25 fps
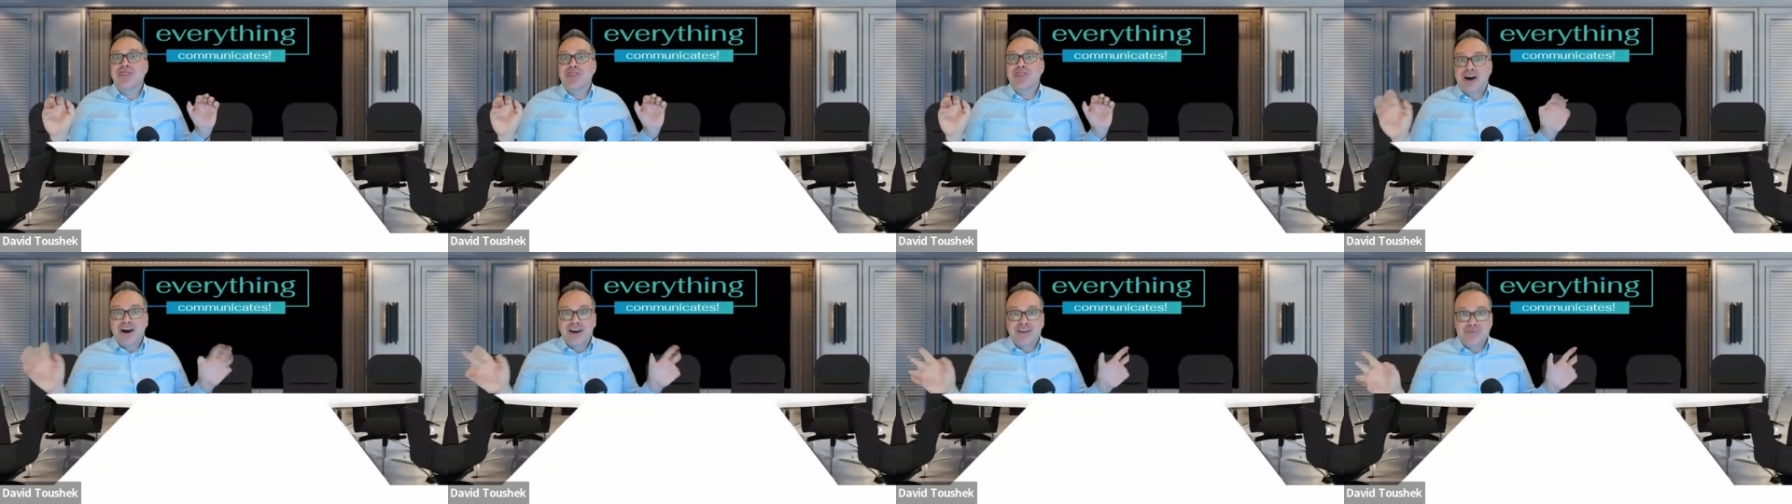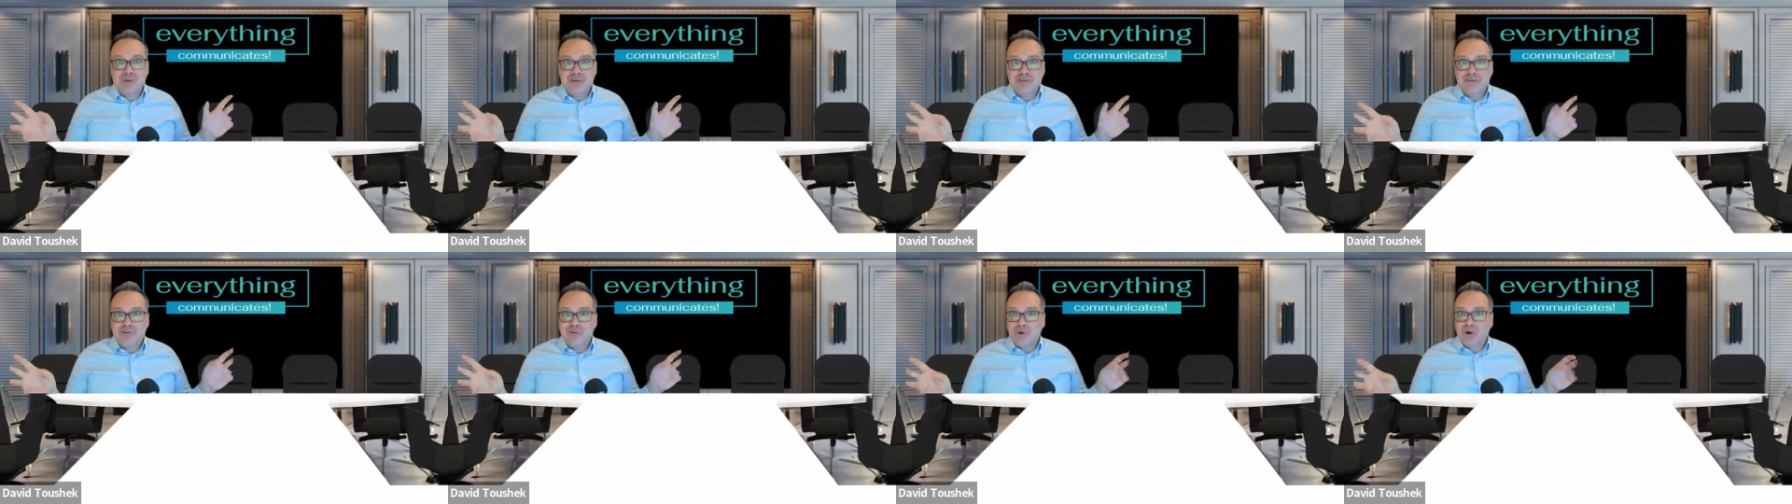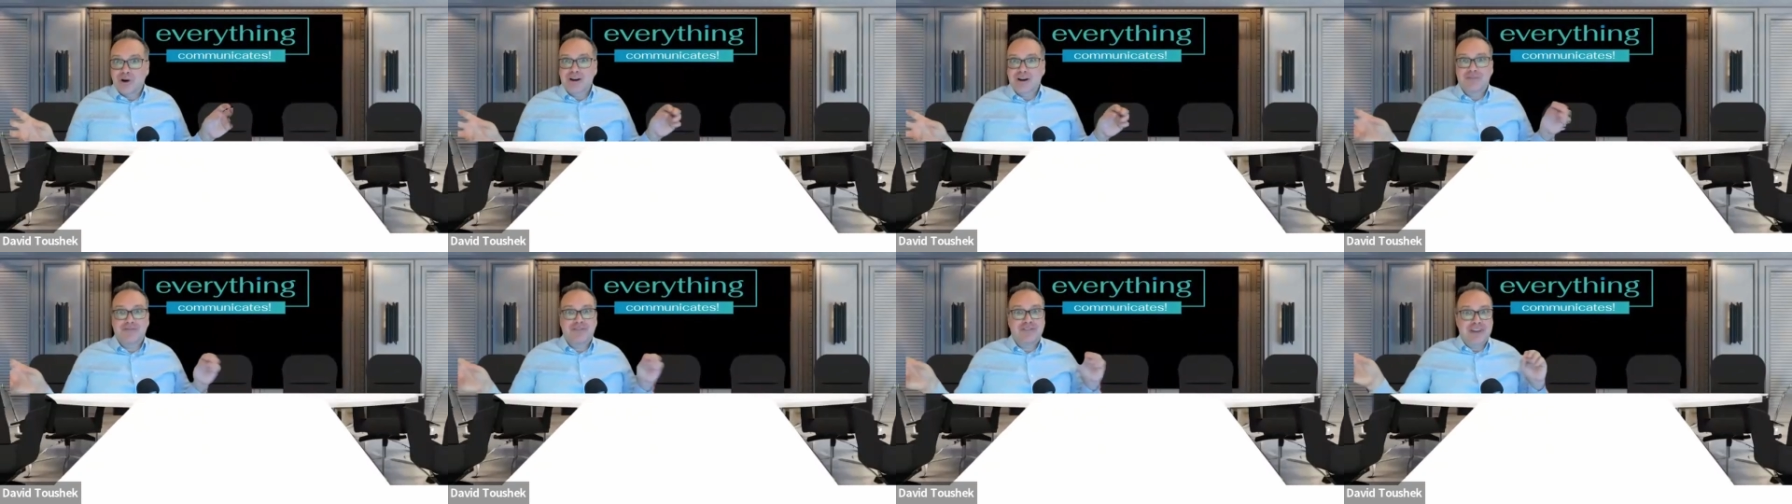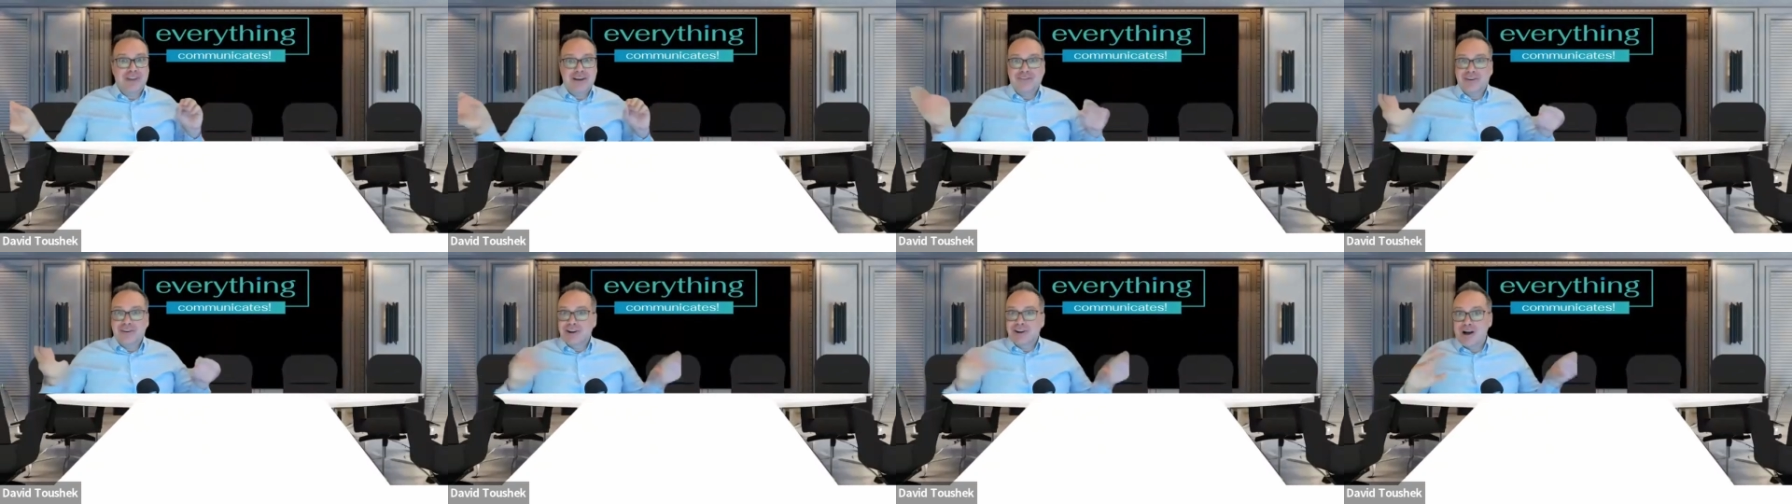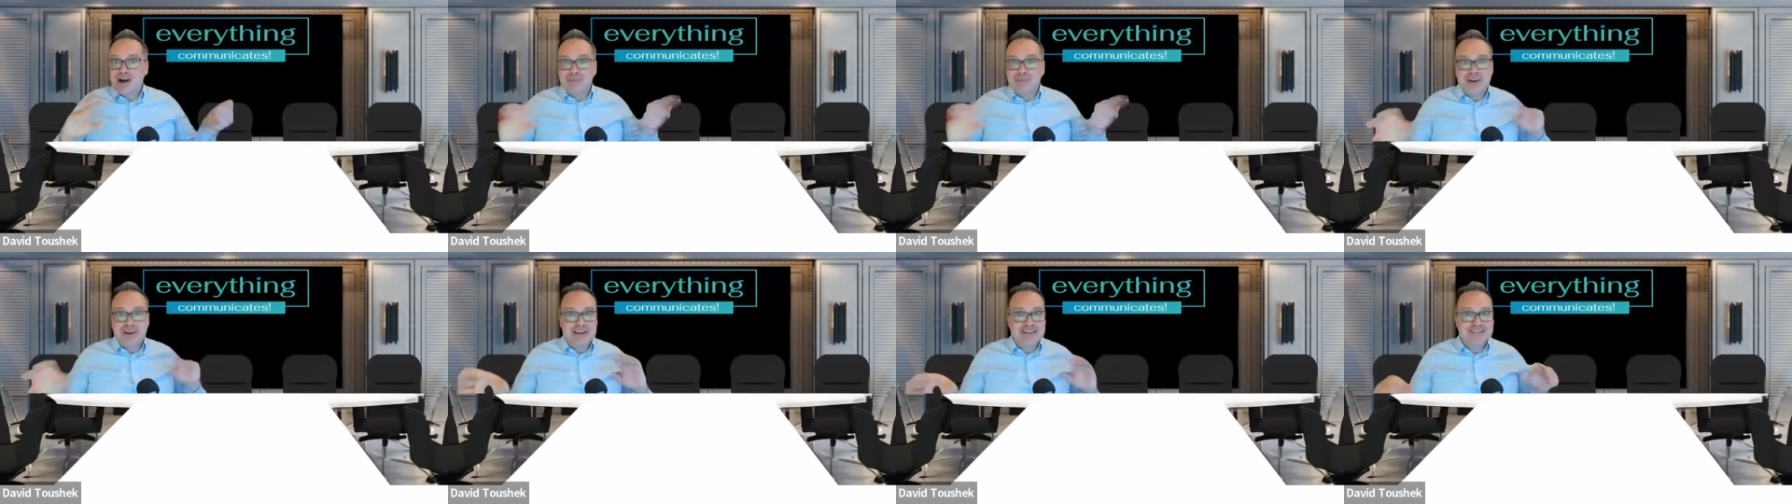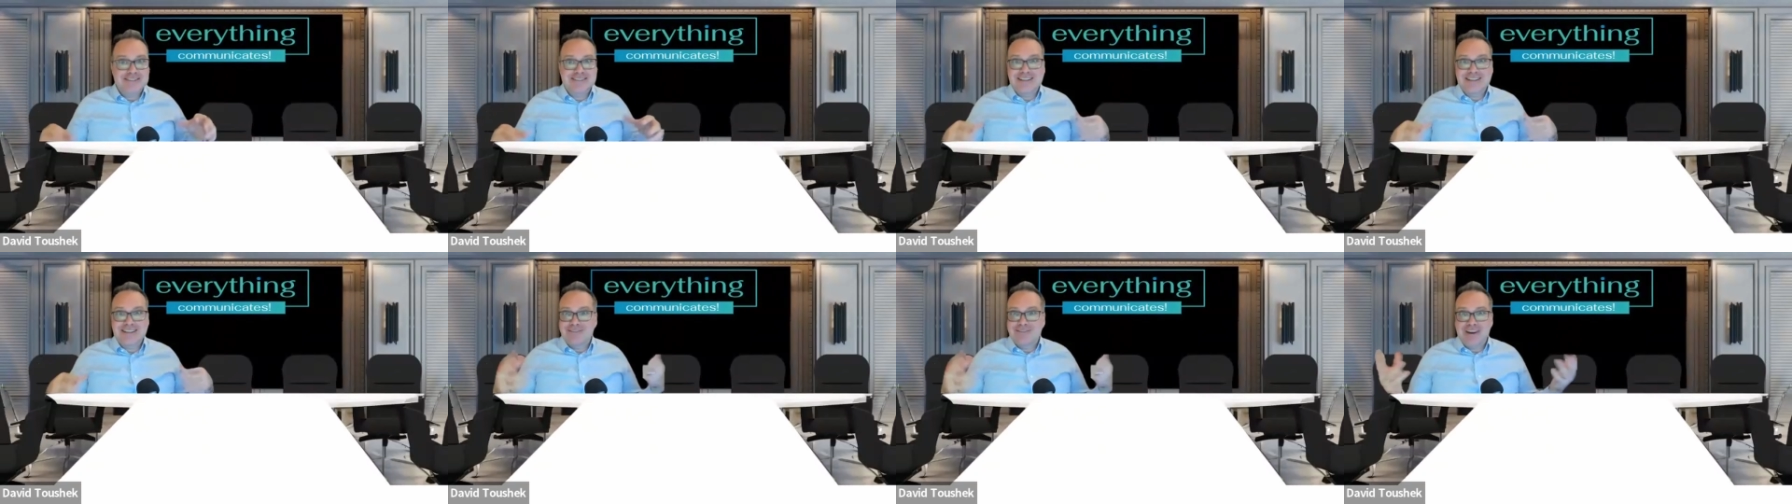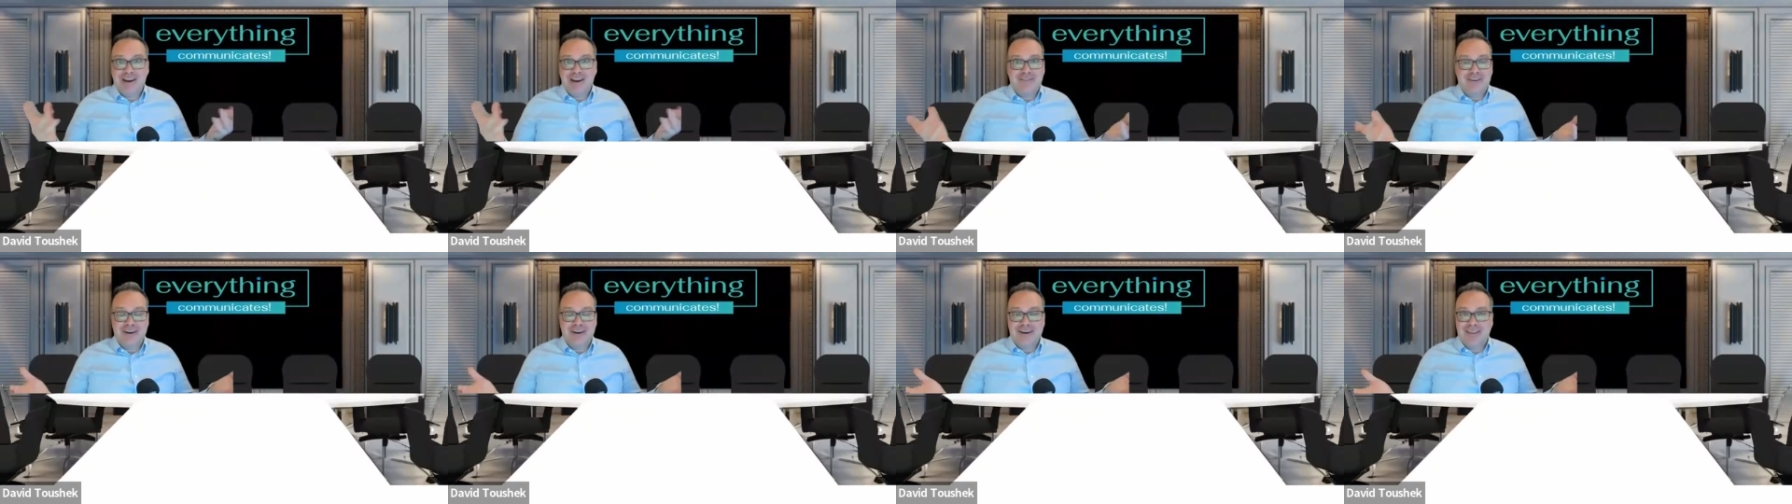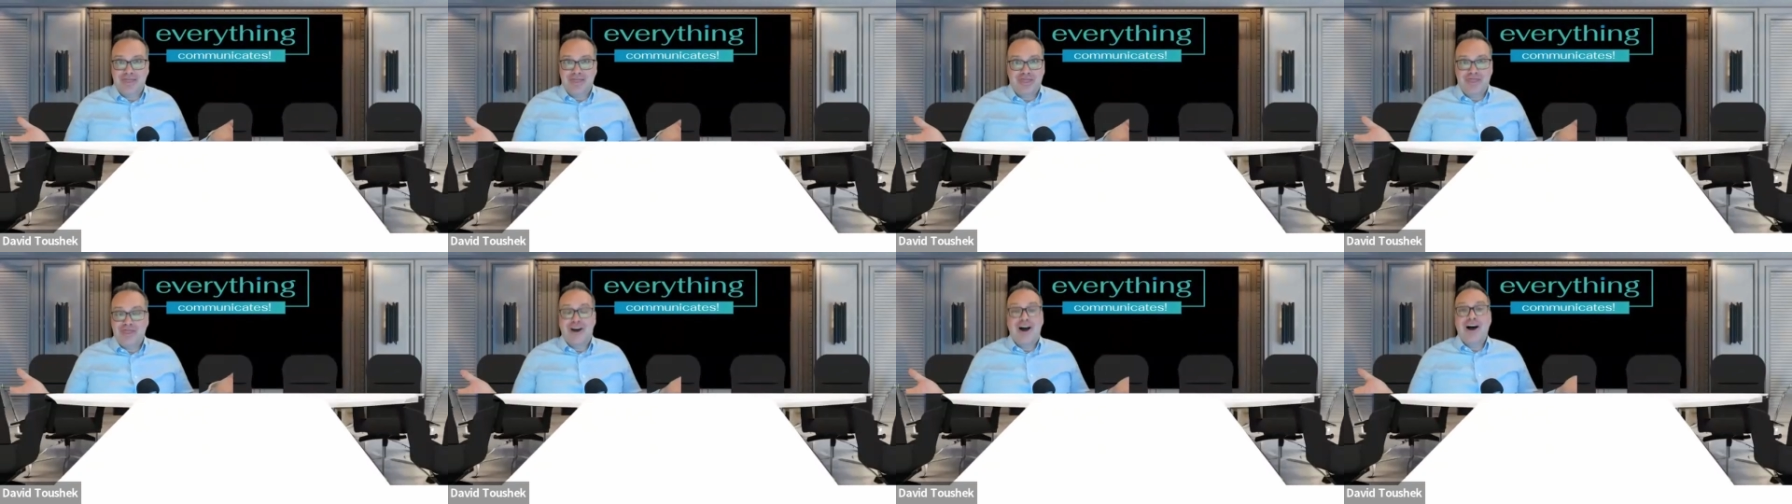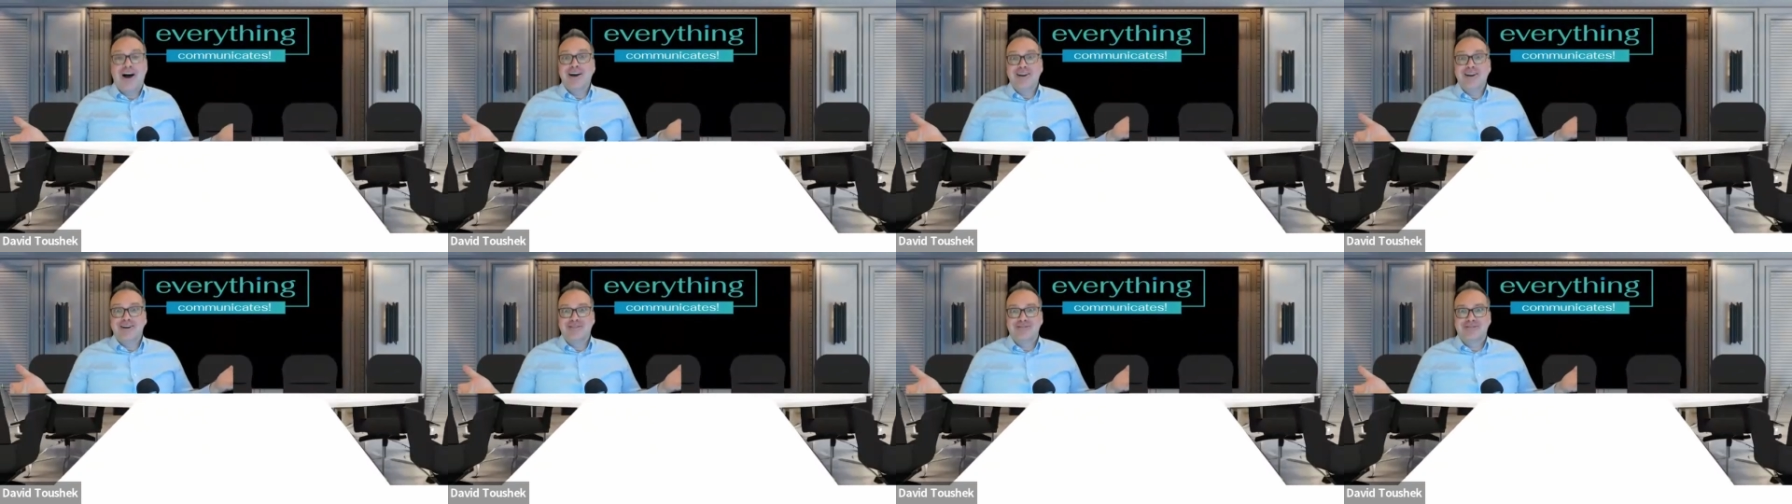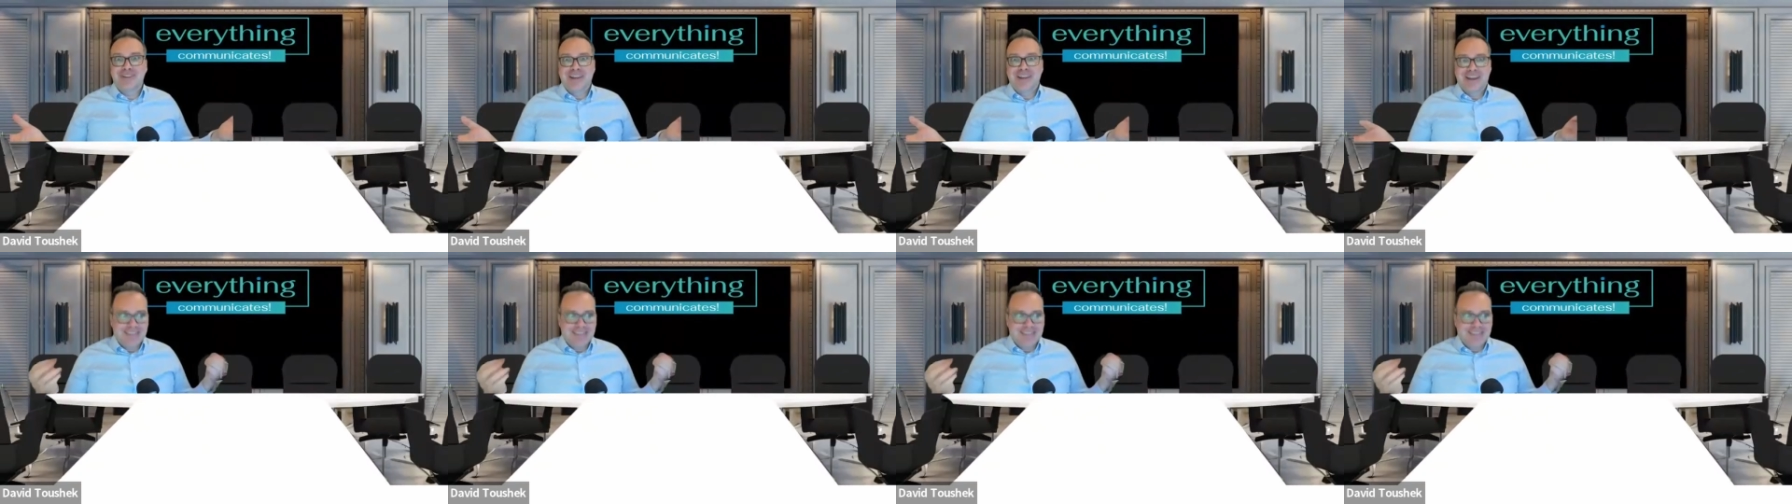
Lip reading: thought before, flavor combinations that I've never thought of.